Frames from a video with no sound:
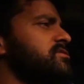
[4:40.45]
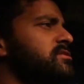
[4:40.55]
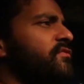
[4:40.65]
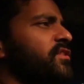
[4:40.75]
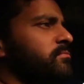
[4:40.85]

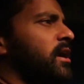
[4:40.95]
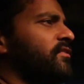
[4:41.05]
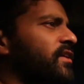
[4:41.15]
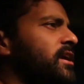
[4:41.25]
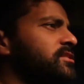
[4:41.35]
stuffing my
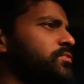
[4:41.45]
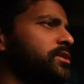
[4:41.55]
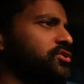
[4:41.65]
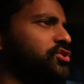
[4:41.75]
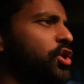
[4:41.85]
face
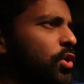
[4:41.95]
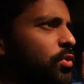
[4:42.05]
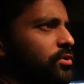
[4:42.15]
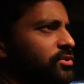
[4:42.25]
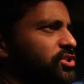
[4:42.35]
with
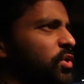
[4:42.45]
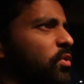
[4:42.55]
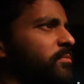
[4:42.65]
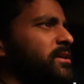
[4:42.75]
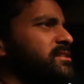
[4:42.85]
two
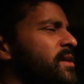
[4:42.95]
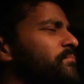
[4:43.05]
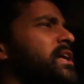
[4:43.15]
shawarmas,